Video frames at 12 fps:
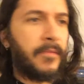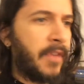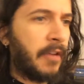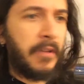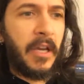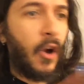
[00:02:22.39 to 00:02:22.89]

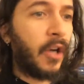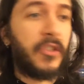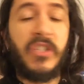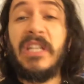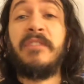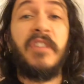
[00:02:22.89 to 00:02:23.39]
very hard
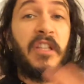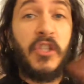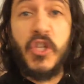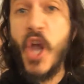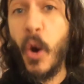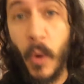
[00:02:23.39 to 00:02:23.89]
to
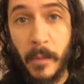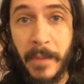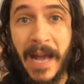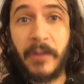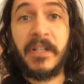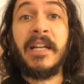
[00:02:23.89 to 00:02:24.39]
even know
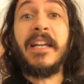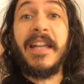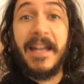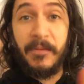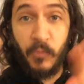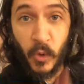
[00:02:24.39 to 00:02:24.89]
about,
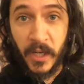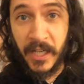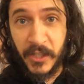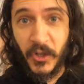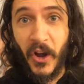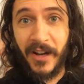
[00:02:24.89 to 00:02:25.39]
and we're going
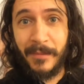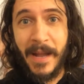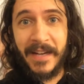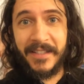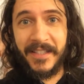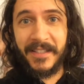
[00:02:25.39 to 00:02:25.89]
to talk
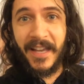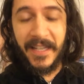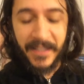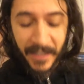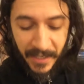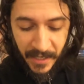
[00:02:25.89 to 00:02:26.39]
about it
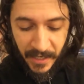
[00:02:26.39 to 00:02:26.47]
tonight.